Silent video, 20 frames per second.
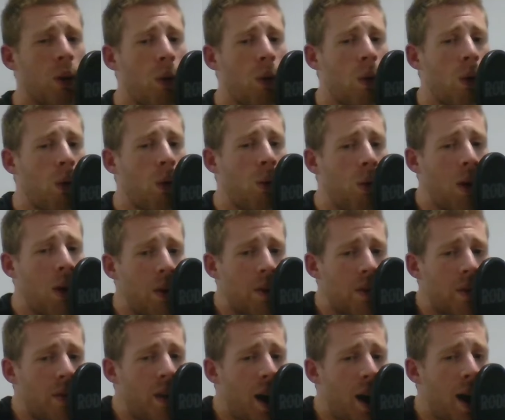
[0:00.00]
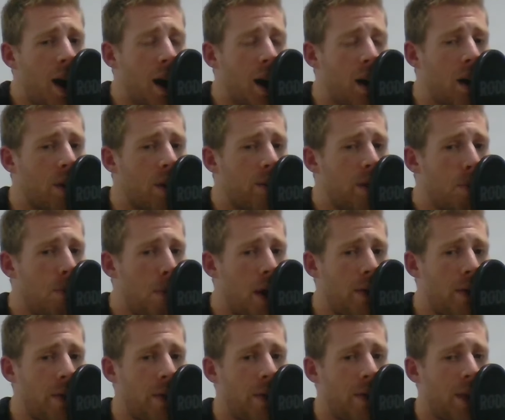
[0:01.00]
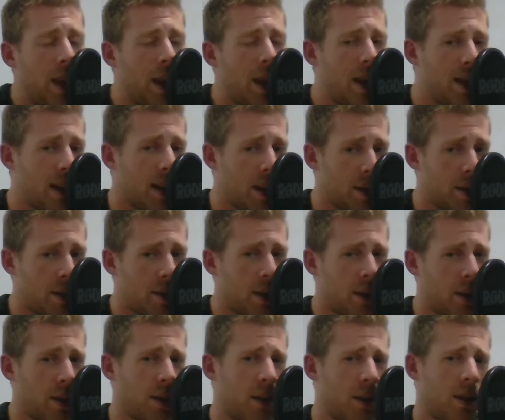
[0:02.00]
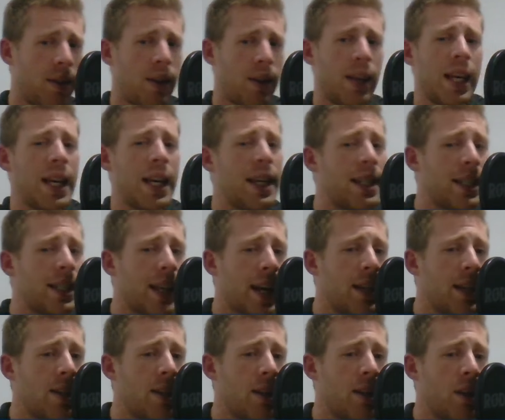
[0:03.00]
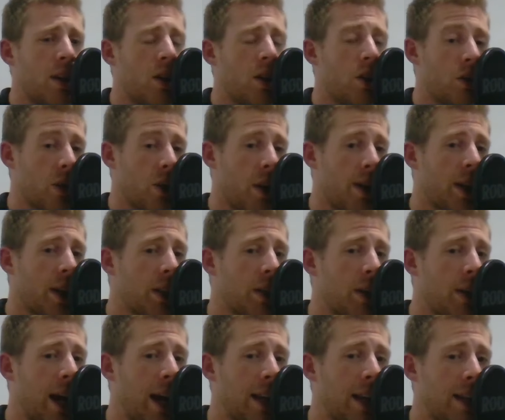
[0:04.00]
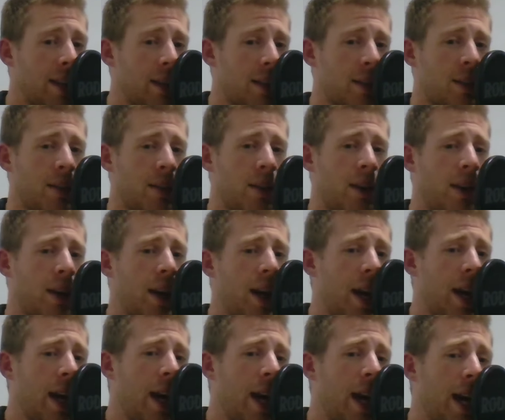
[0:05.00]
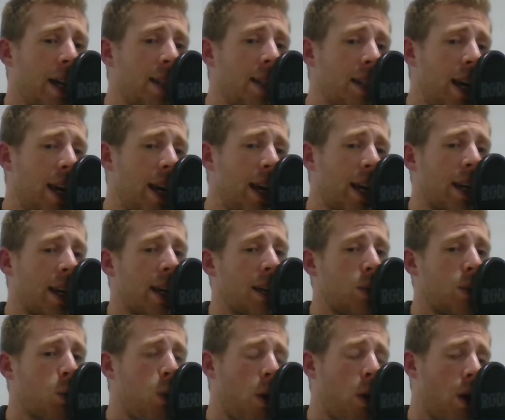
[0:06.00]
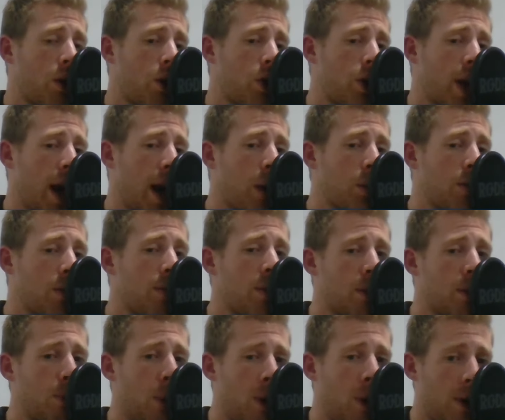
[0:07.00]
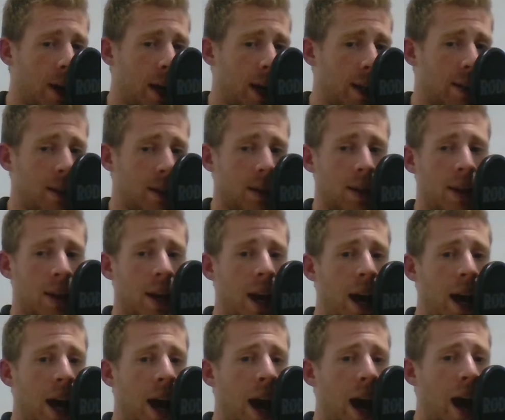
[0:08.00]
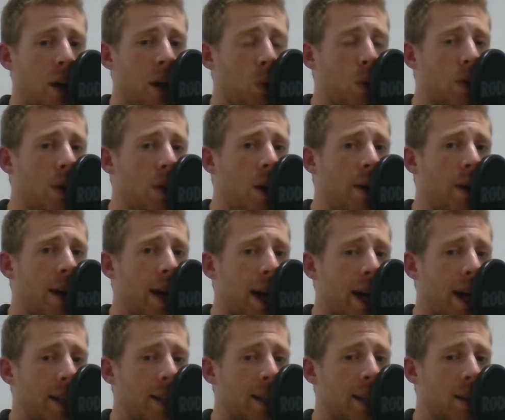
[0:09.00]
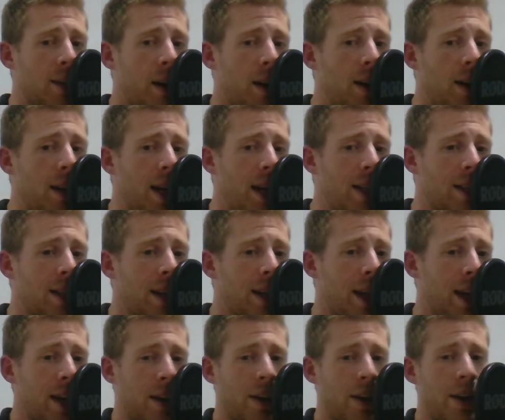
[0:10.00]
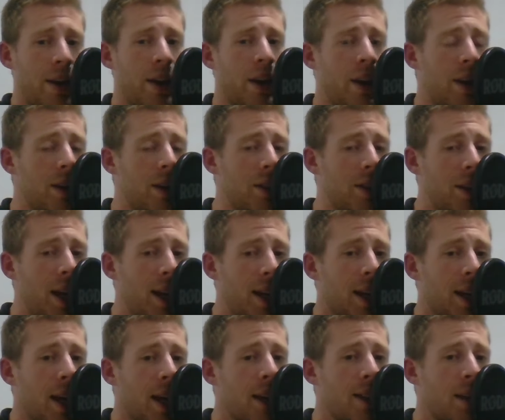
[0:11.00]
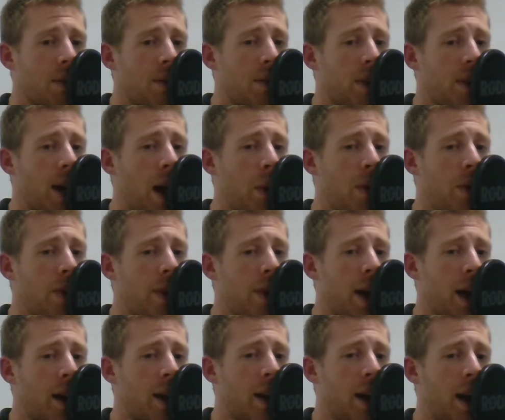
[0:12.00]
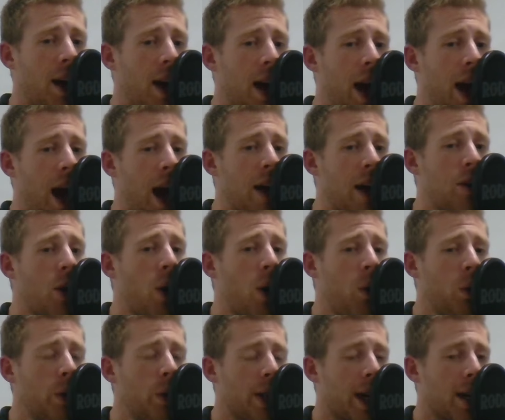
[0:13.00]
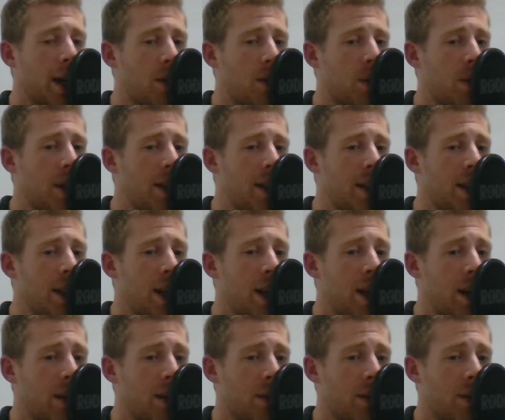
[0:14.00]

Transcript: What day of the month is it? He said, turning to Alice. He'd taken his watch out of his pocket and was looking at it uneasily, shaking it every now and then and holding it to its ear.